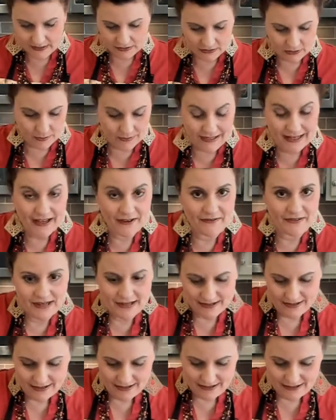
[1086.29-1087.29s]
bit heavy.
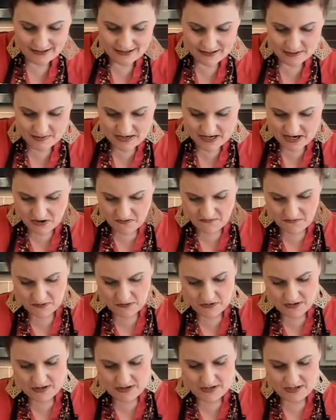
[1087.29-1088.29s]
I got to be careful.
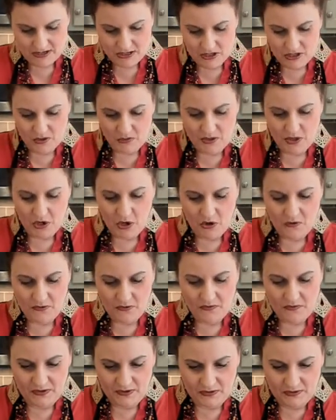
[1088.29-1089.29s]
You don't want to
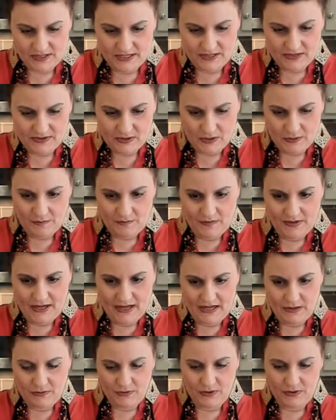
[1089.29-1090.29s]
overfill these. Oh, that
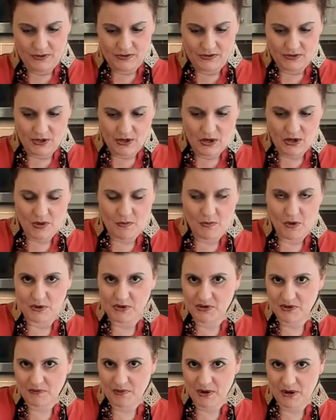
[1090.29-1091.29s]
was almost
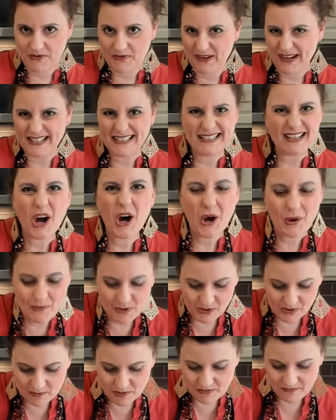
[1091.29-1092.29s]
perfect. Almost
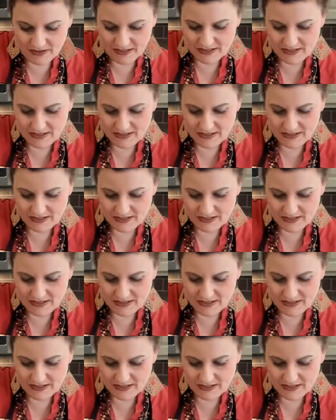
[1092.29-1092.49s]
perfect.